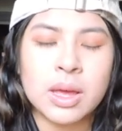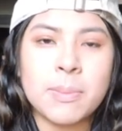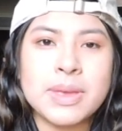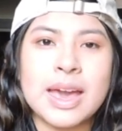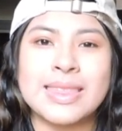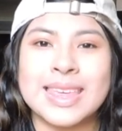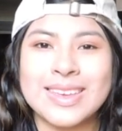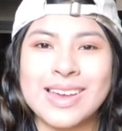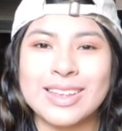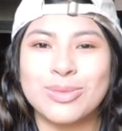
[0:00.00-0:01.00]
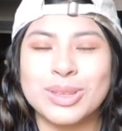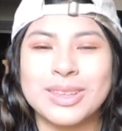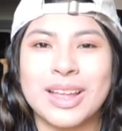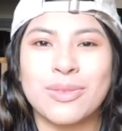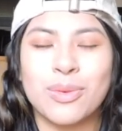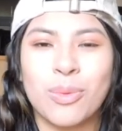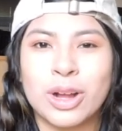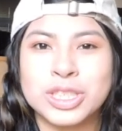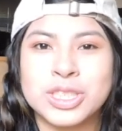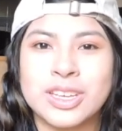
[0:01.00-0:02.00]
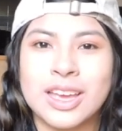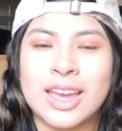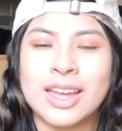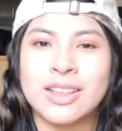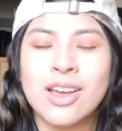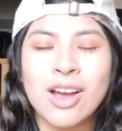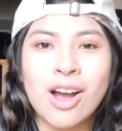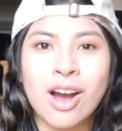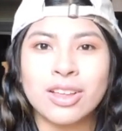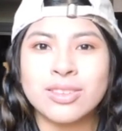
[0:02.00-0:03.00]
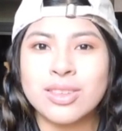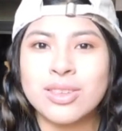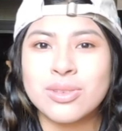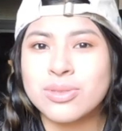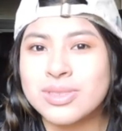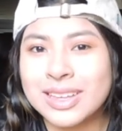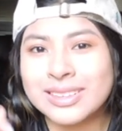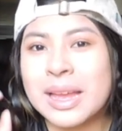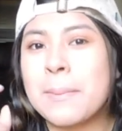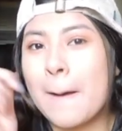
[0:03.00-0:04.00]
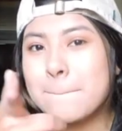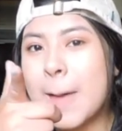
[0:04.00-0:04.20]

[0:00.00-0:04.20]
But yeah, thank you guys once again for watching and I'll see you next time.